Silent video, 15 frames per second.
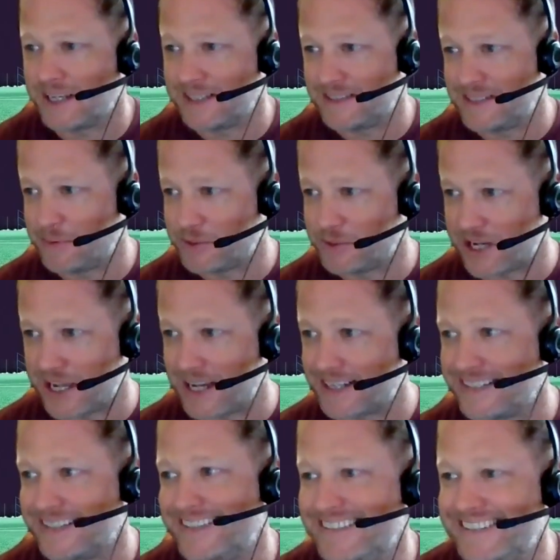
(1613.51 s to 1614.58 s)
got to double
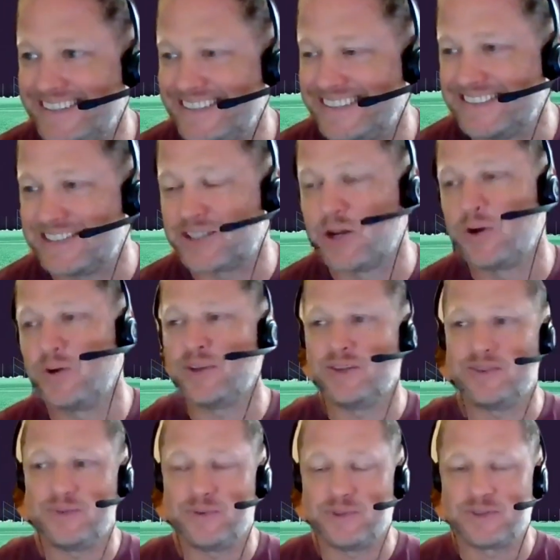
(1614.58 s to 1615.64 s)
check. Uh, so
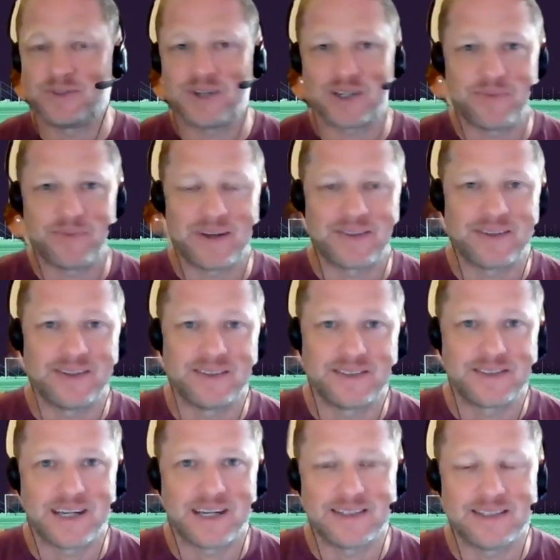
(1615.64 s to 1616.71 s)
you, we talked about the, the
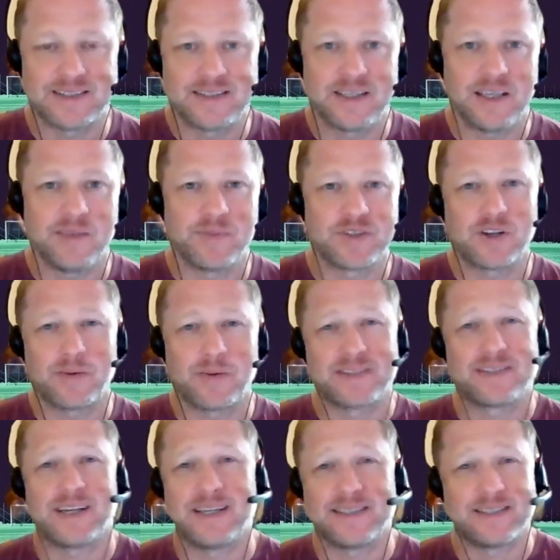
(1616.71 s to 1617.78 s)
size of the team. Let's talk about
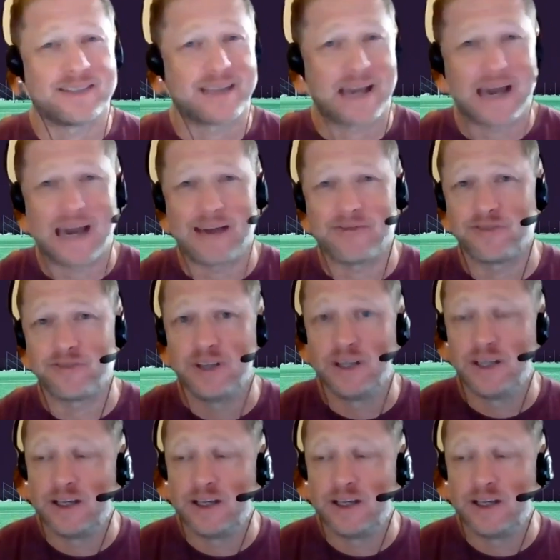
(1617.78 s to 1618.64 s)
the size of the staff.